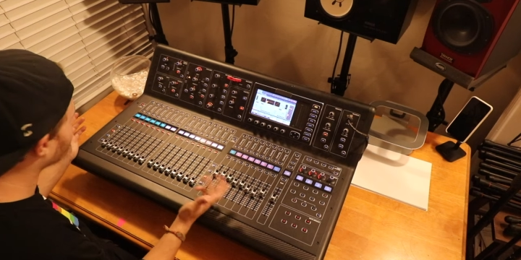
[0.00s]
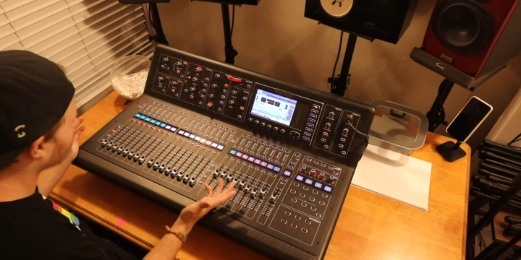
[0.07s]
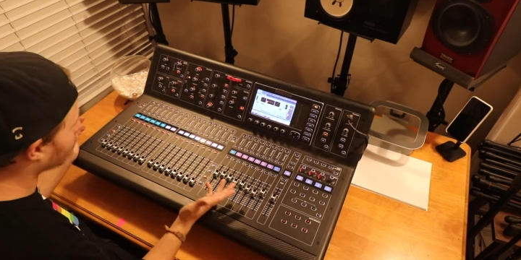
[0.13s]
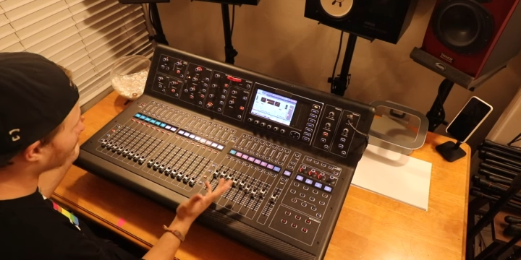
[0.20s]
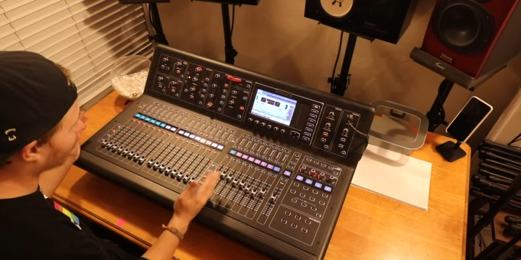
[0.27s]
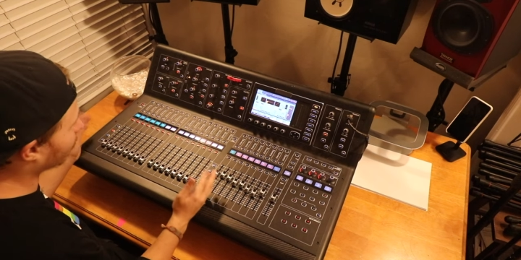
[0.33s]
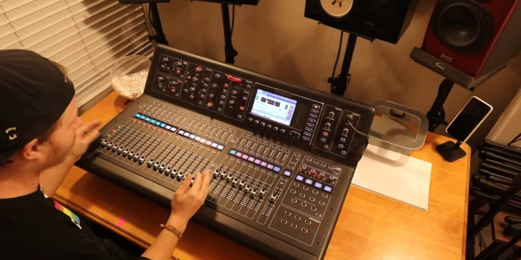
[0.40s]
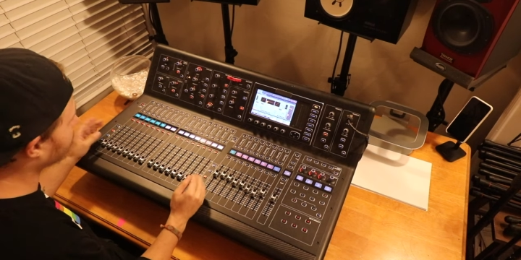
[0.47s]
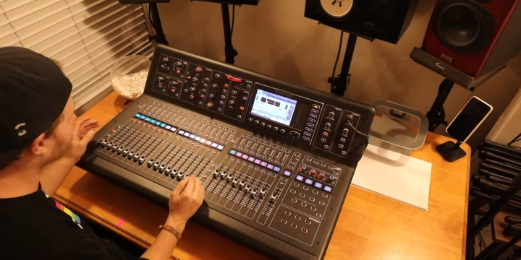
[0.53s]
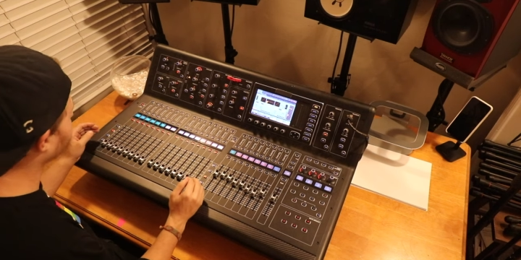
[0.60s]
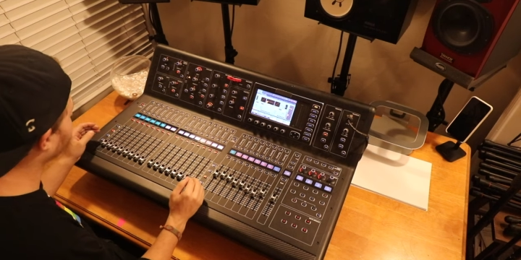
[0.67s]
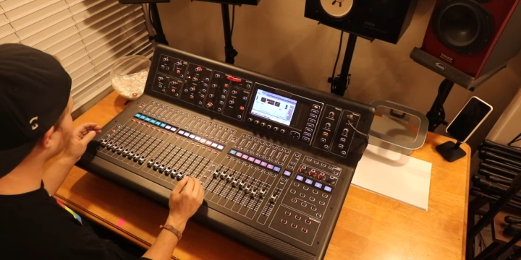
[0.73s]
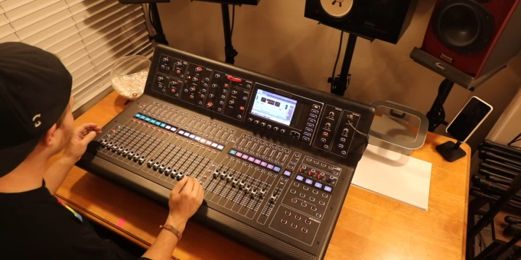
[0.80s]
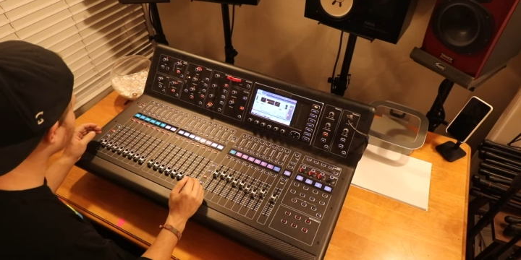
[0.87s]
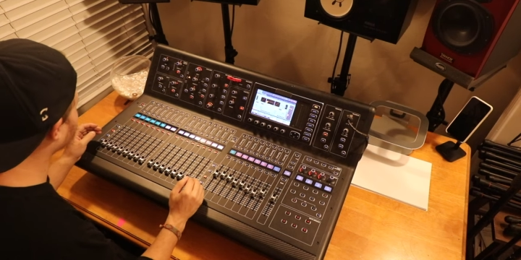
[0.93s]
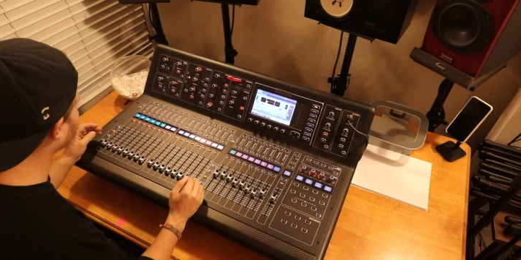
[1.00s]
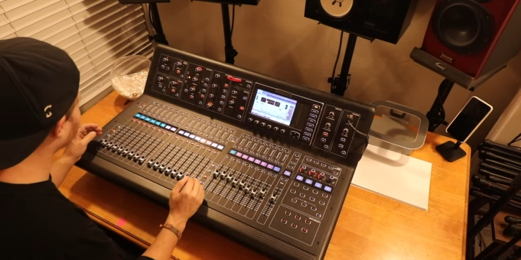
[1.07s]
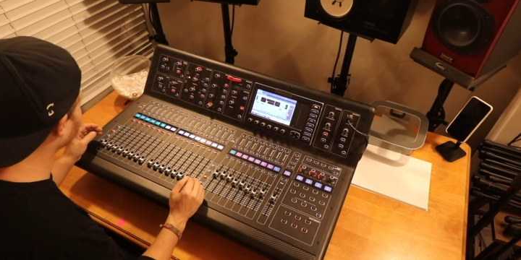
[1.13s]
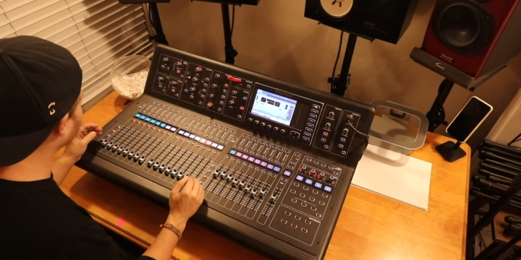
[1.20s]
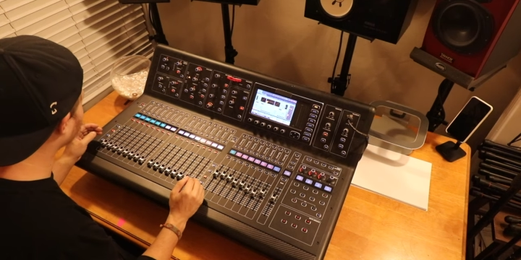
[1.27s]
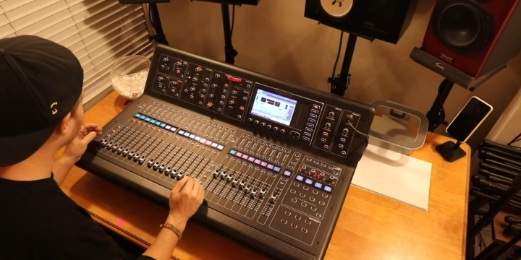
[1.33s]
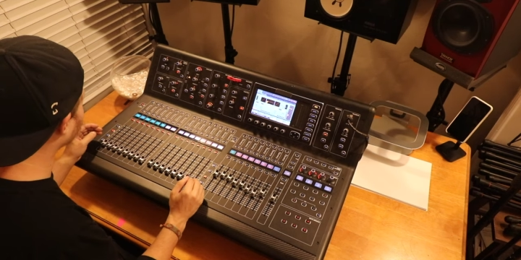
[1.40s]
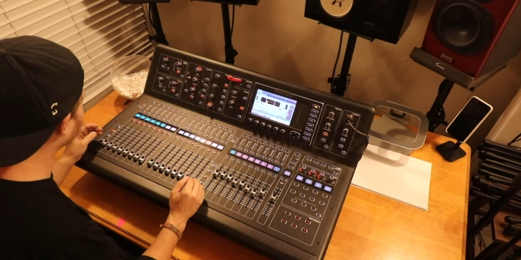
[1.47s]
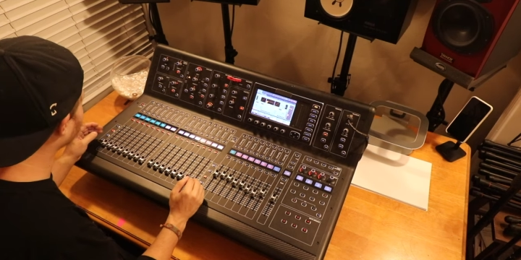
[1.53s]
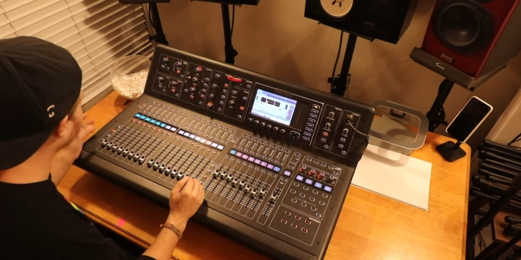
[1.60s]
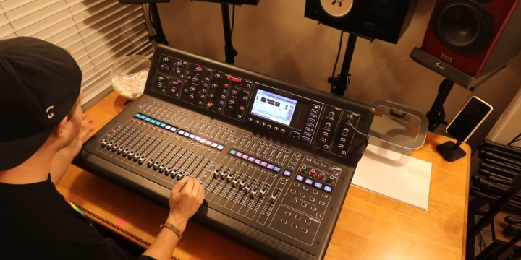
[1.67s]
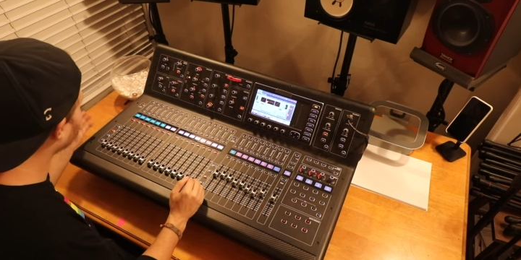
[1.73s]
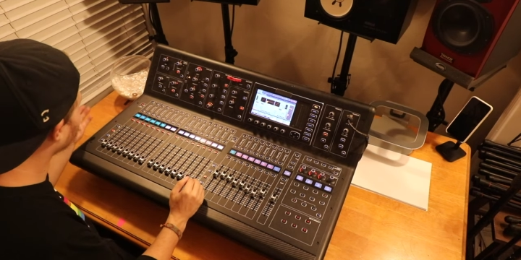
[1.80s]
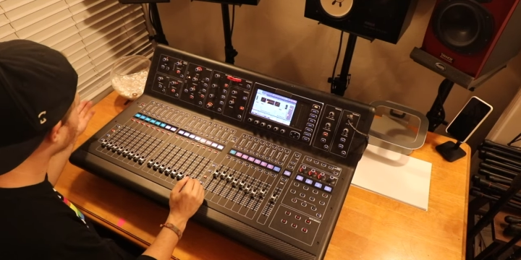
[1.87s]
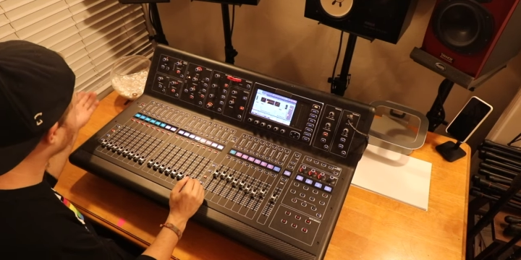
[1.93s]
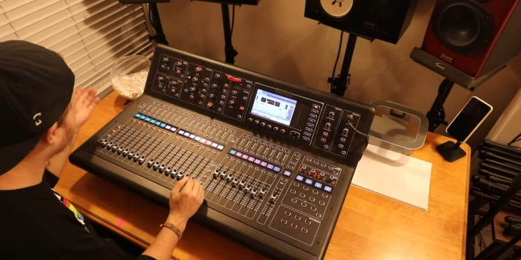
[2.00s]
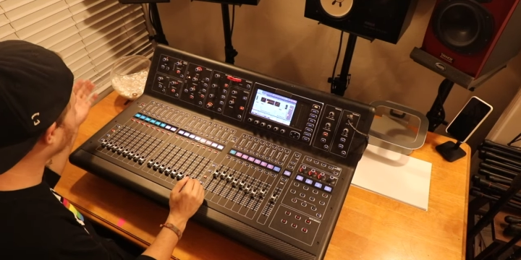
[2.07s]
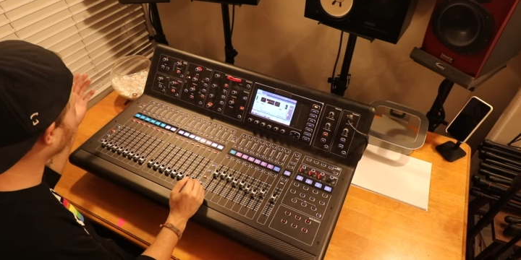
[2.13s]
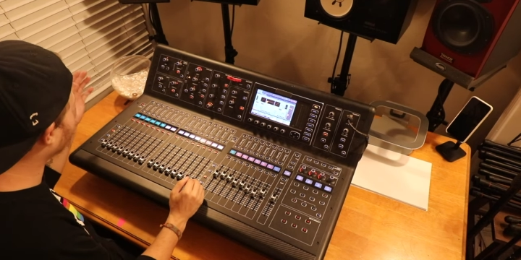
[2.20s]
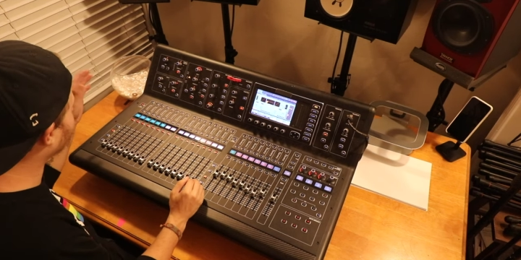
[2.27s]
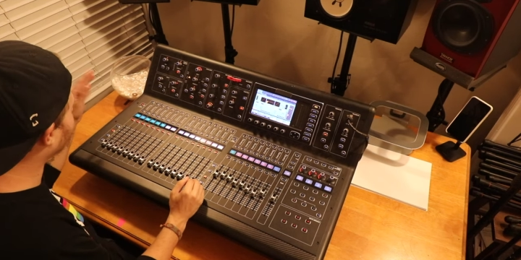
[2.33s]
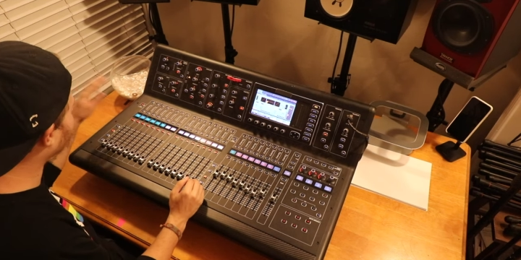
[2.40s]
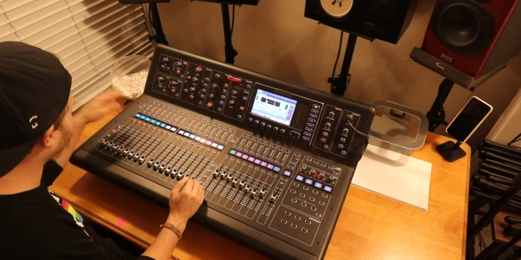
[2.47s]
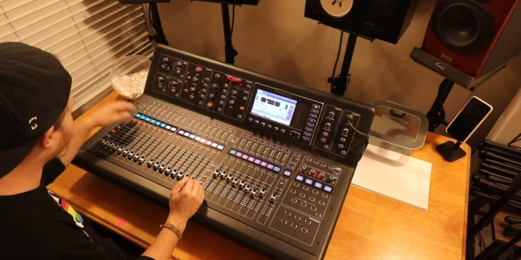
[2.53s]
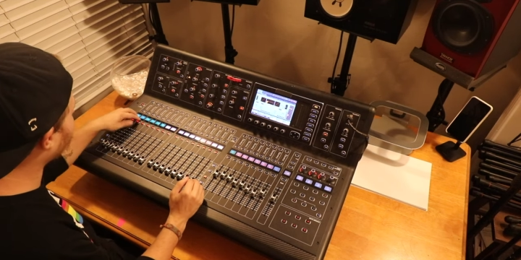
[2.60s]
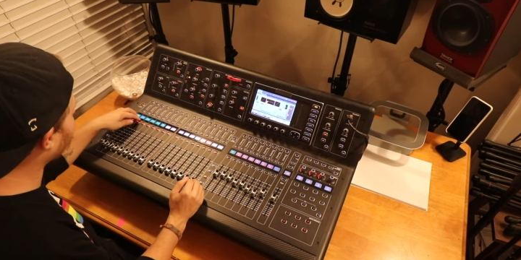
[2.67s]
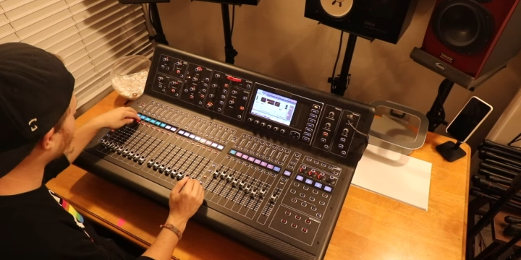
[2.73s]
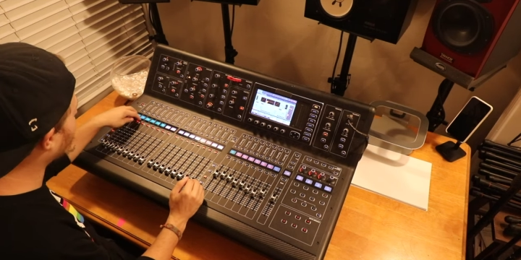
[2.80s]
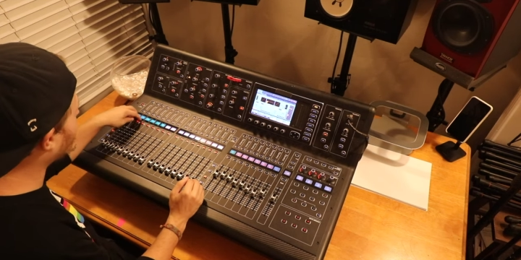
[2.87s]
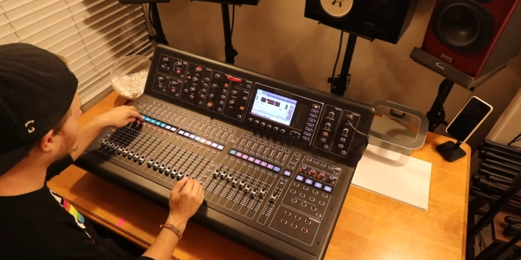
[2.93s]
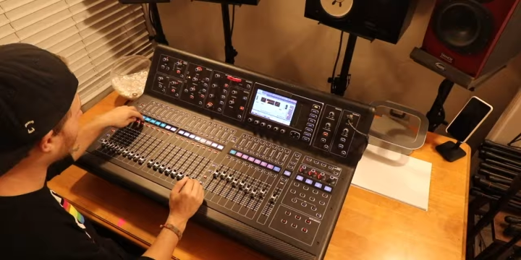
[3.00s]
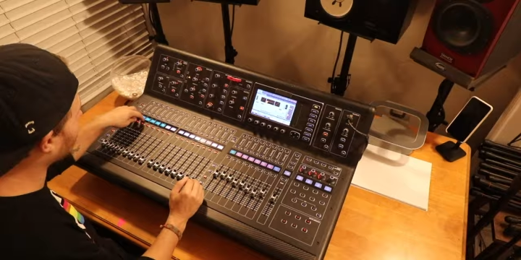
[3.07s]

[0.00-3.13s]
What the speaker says: Nobody's mouth can be seen.